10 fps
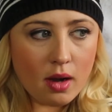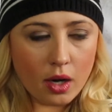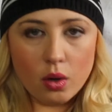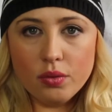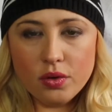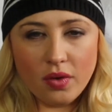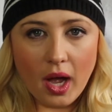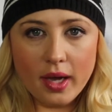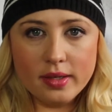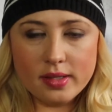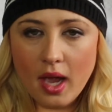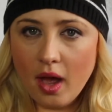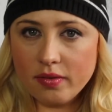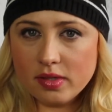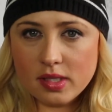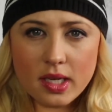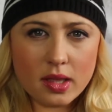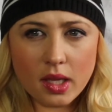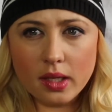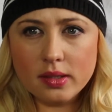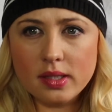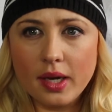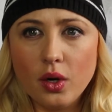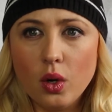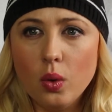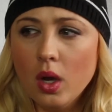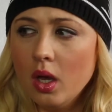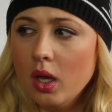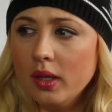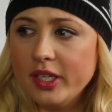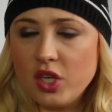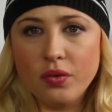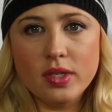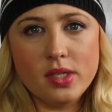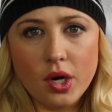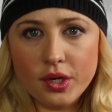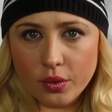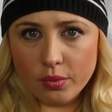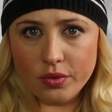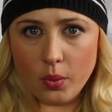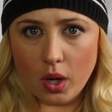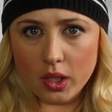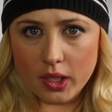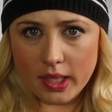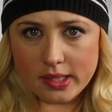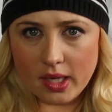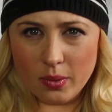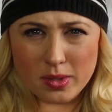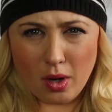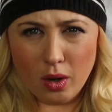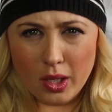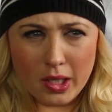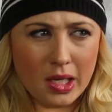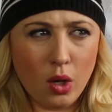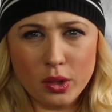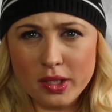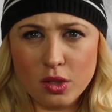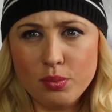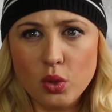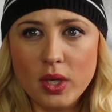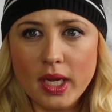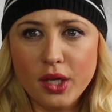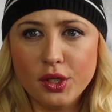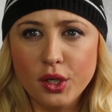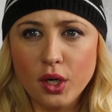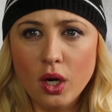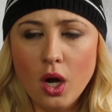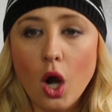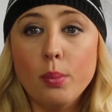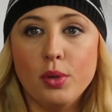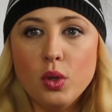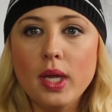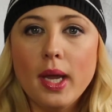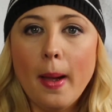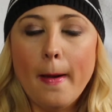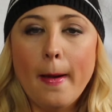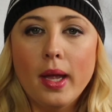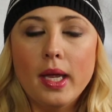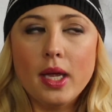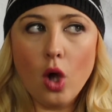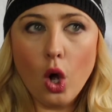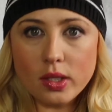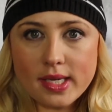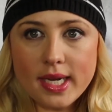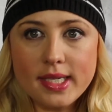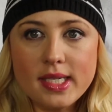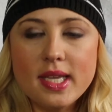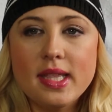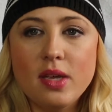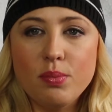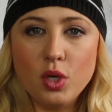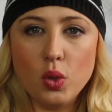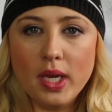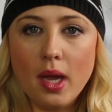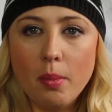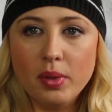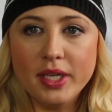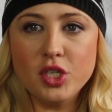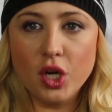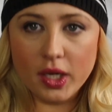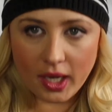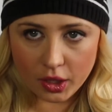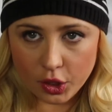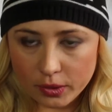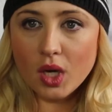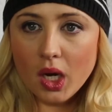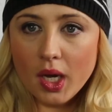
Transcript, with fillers: Now I don't know if you guys have seen this. I know like Jeffree started a review on it and he said it was called he called it the beauty killer or beauty he called it the beauty blender killer.